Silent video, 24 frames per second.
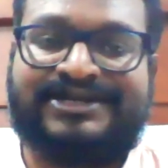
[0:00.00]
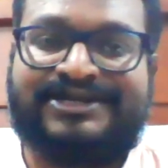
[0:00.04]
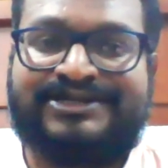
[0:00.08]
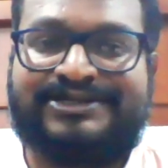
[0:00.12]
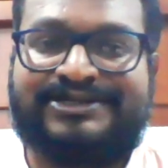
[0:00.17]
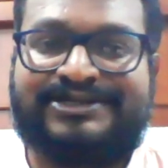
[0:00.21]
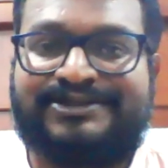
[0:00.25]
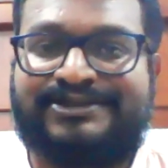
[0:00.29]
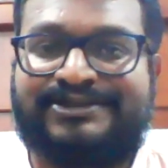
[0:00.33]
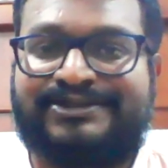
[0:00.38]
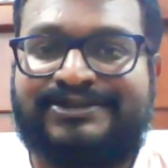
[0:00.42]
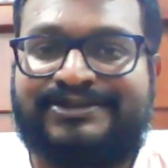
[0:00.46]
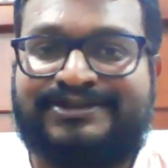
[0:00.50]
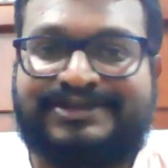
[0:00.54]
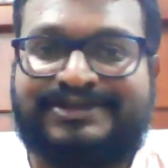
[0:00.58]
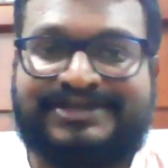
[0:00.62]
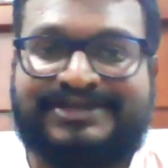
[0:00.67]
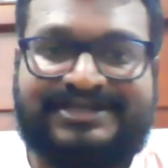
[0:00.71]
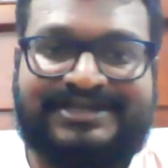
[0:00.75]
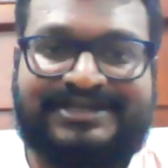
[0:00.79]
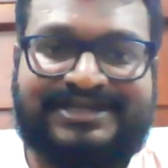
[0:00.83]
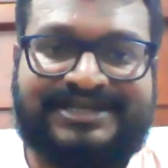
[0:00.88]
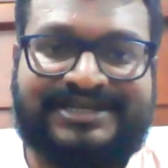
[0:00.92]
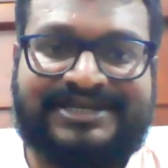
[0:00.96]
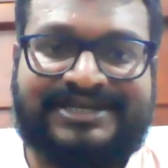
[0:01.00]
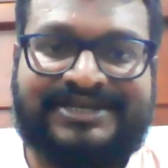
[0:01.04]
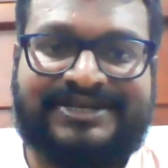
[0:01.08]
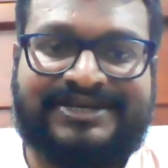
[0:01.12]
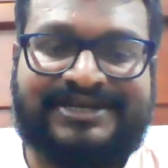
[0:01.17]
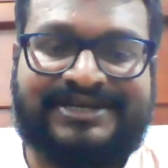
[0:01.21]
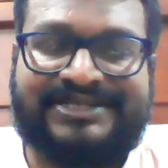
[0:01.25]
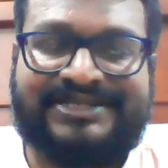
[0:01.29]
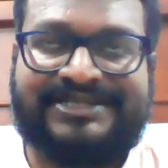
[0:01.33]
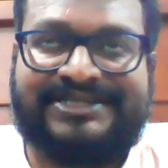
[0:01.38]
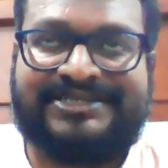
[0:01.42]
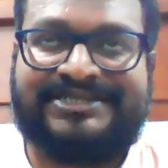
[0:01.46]
So
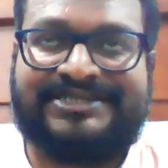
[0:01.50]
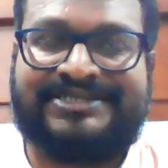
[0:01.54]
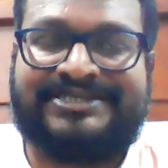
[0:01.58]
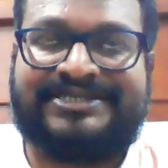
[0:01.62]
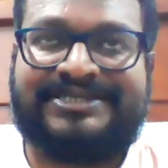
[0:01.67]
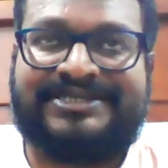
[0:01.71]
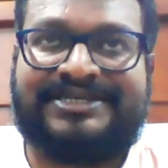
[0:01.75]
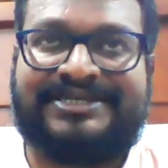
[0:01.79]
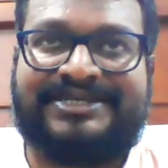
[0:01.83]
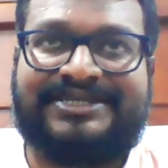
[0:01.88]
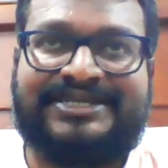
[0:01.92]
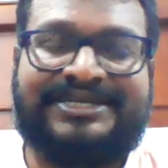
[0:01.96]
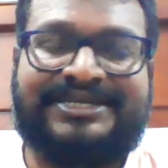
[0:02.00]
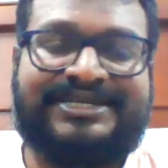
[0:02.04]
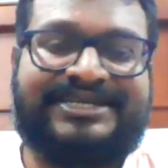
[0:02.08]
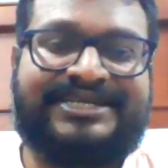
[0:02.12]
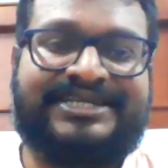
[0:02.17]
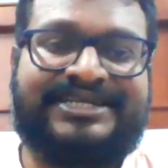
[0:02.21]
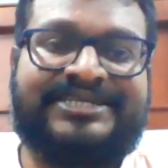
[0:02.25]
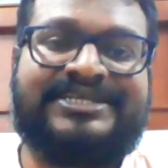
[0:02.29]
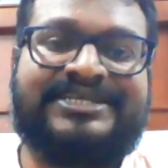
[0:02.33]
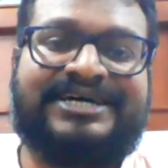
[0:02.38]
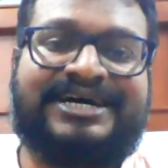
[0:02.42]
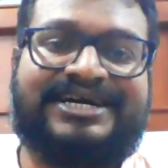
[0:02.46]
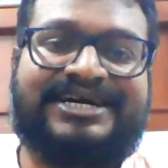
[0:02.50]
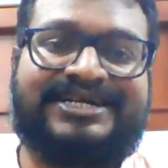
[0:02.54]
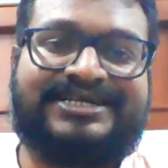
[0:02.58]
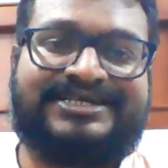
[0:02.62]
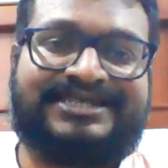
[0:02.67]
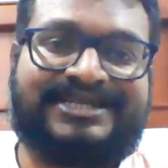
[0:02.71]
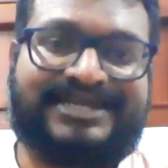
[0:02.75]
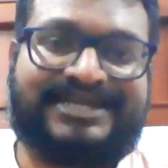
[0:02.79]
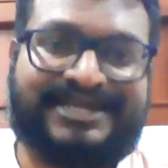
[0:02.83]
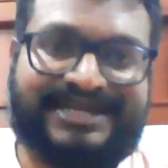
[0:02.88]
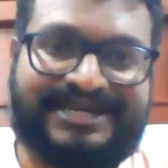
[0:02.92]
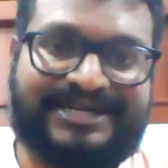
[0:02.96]
this Nilgiri Thar
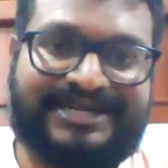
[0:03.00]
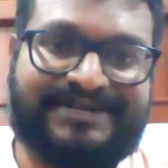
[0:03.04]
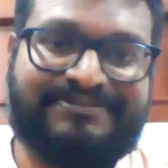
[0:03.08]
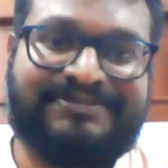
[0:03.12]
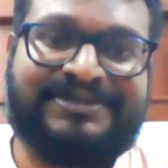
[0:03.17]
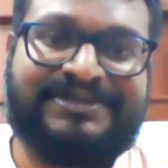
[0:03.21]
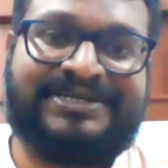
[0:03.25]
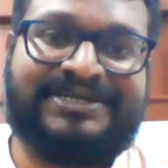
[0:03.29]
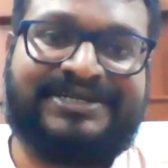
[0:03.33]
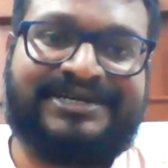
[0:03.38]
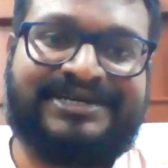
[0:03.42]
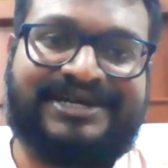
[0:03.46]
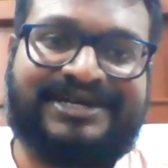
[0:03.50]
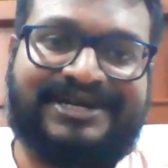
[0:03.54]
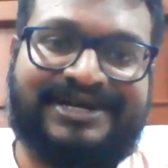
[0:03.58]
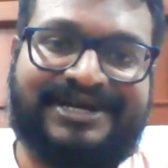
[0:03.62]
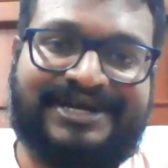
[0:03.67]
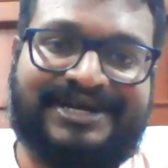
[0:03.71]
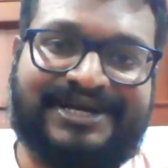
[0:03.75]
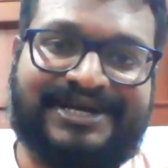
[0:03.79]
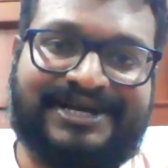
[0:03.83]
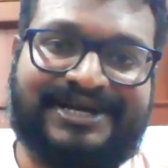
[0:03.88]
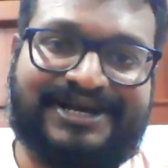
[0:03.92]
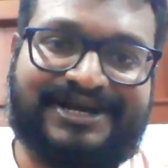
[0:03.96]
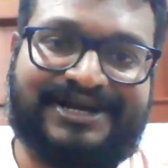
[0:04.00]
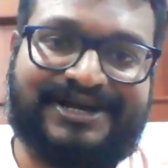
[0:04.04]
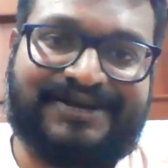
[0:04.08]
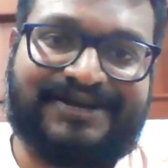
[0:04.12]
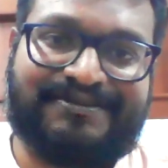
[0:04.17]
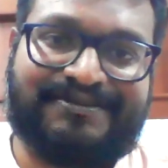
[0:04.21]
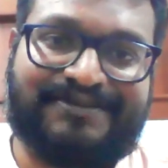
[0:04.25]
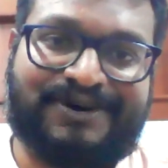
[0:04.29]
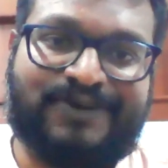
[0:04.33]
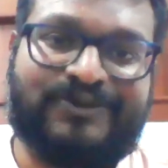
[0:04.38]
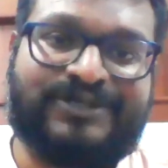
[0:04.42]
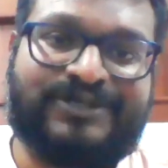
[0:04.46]
is an endemic
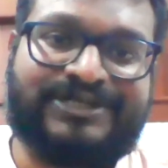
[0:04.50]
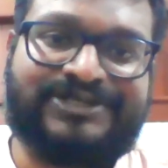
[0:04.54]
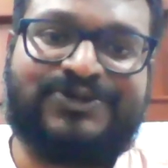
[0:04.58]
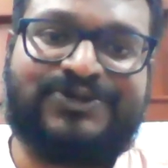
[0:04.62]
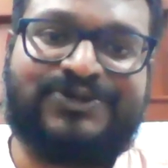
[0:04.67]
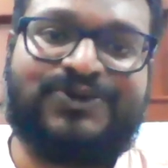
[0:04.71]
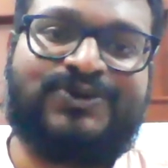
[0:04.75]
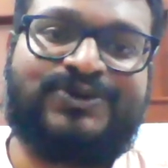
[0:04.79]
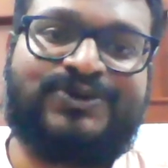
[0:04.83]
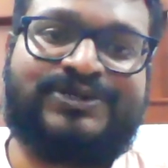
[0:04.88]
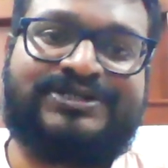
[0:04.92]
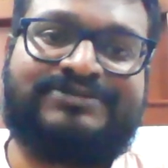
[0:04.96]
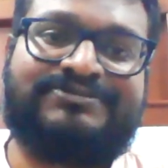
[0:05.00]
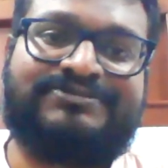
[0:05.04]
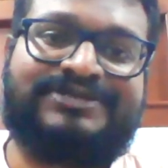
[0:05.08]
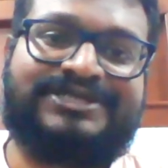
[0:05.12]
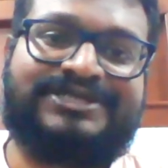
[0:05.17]
mountain goat,